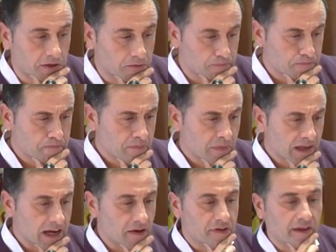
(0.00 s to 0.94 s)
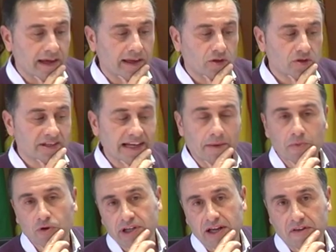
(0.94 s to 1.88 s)
Once the
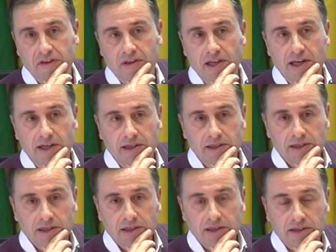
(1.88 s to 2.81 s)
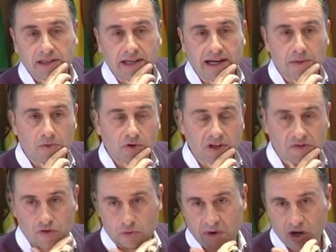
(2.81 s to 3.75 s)
registration has been validated, the
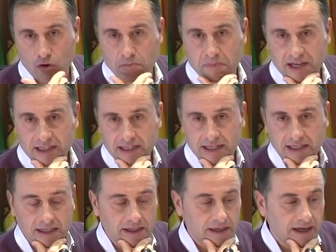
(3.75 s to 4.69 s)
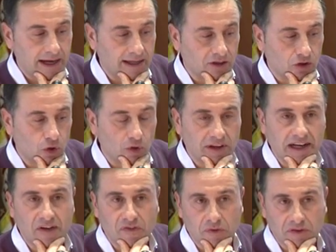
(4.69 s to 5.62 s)
citizen will be able
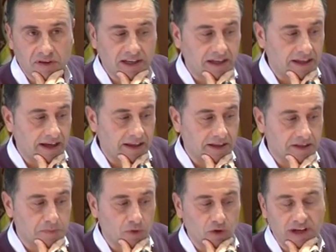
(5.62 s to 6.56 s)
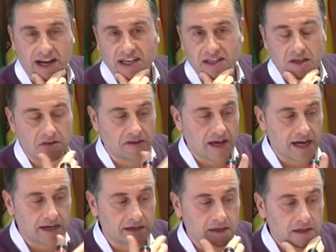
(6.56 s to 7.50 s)
to access all
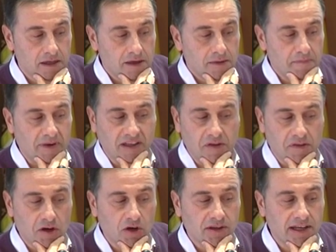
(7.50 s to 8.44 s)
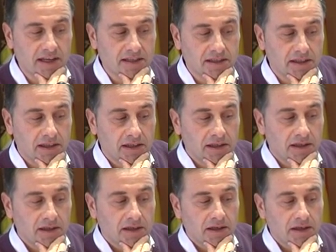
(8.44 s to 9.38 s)
functionalities,
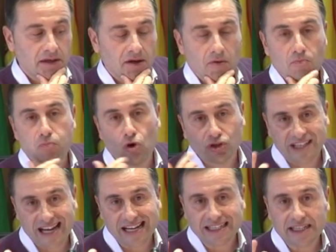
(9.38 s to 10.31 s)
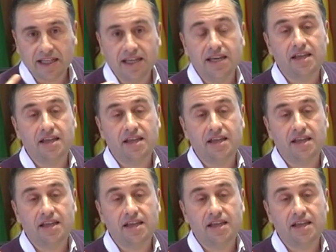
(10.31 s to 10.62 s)
will be able to start